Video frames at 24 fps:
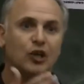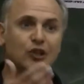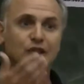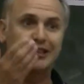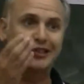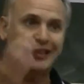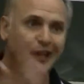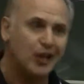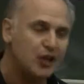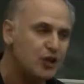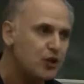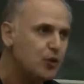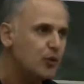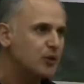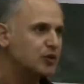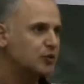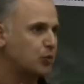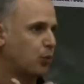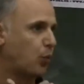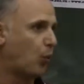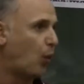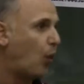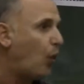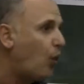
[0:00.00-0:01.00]

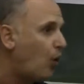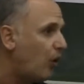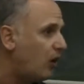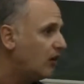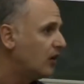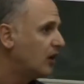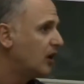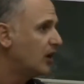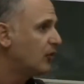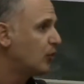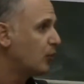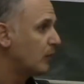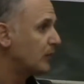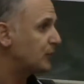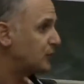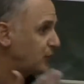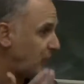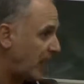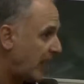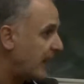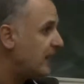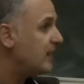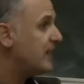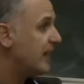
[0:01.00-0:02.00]
continuous war,
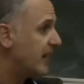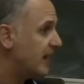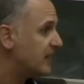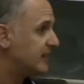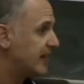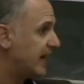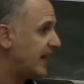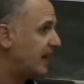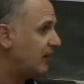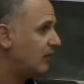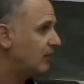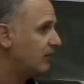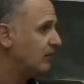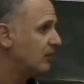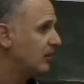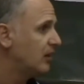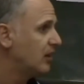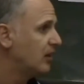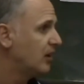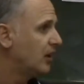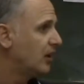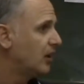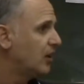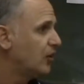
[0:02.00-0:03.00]
almost 10 years now.
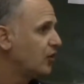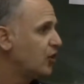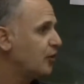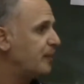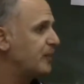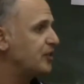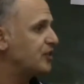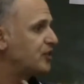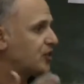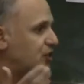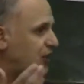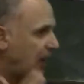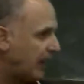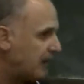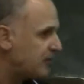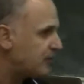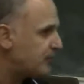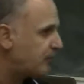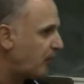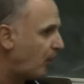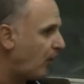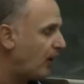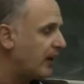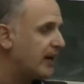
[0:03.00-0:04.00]
You've been
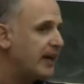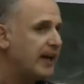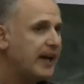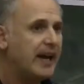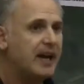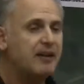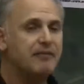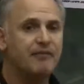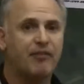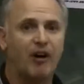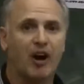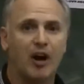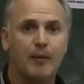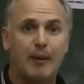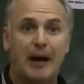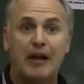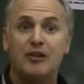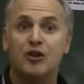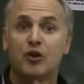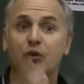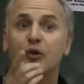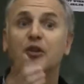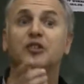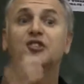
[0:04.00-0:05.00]
shaped by
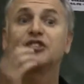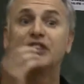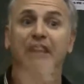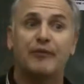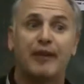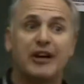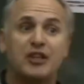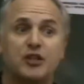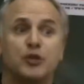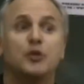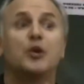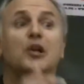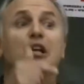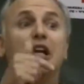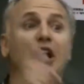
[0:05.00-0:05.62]
environment, and you're a generation